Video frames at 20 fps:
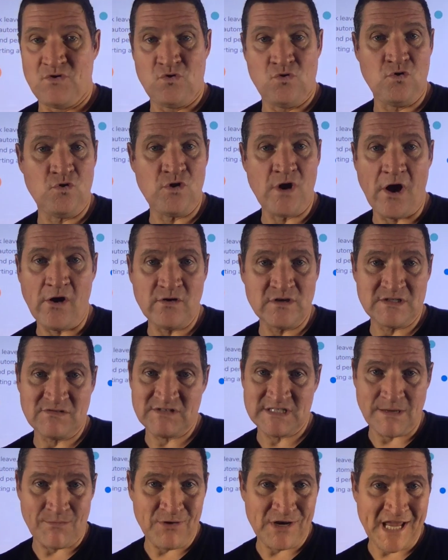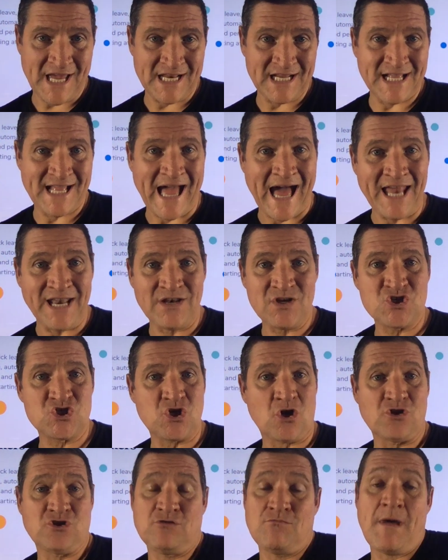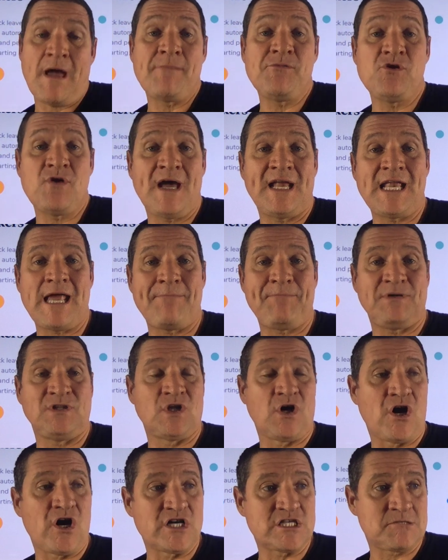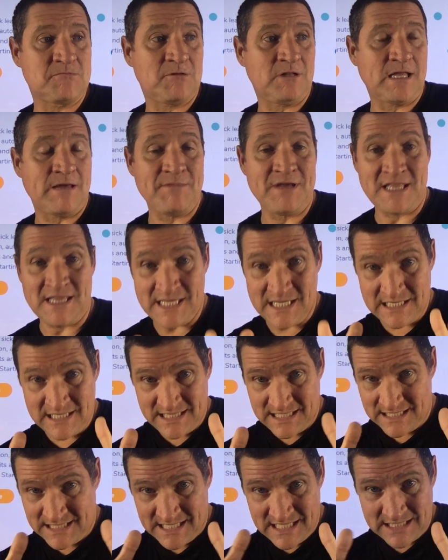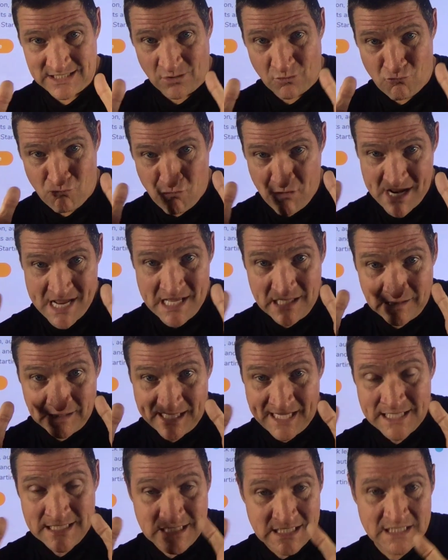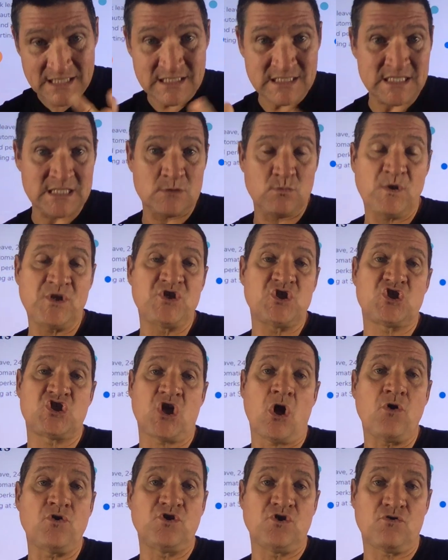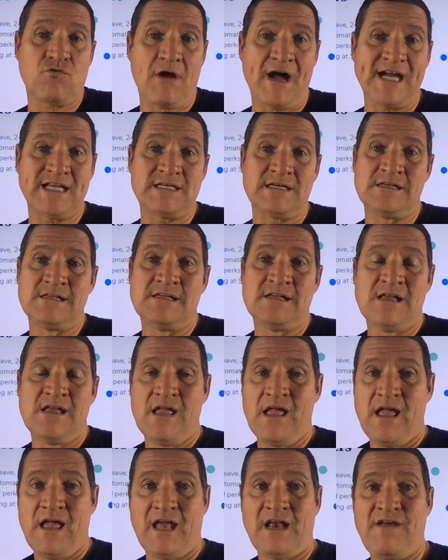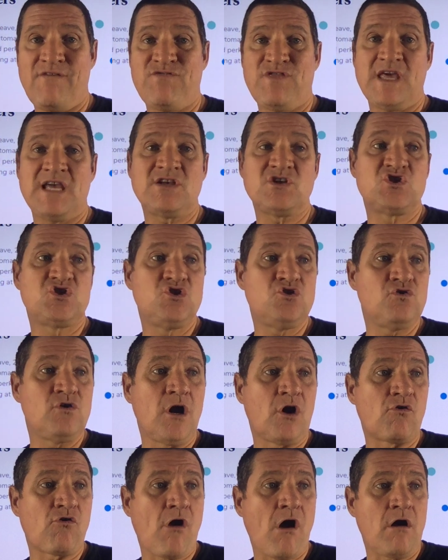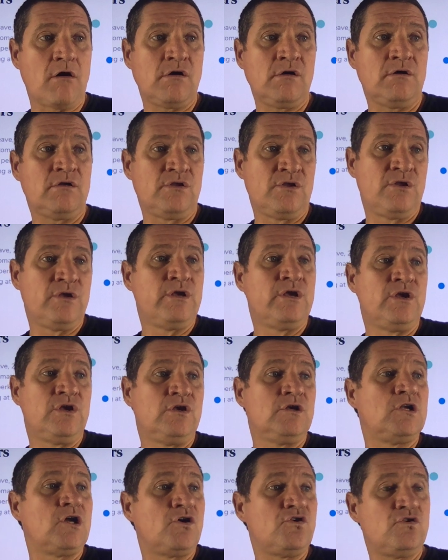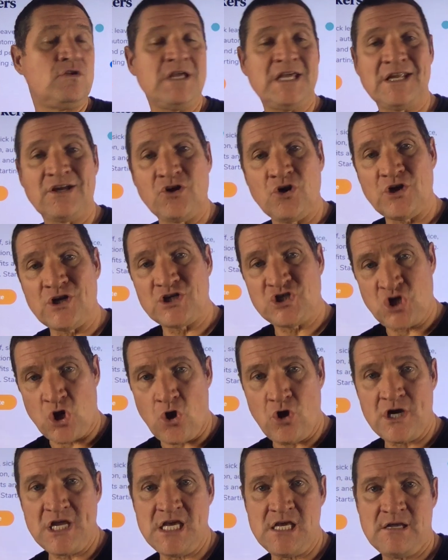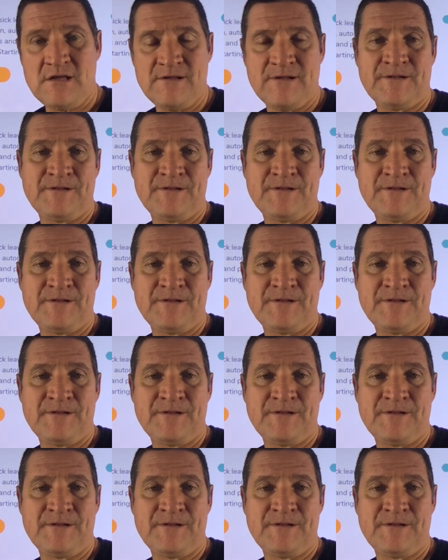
who knows if somebody had a gun shot you? Maybe you end up in the hospital. I mean, these these are real incidences we just showed you, right? And if things do go wrong, you know, you need a good attorney,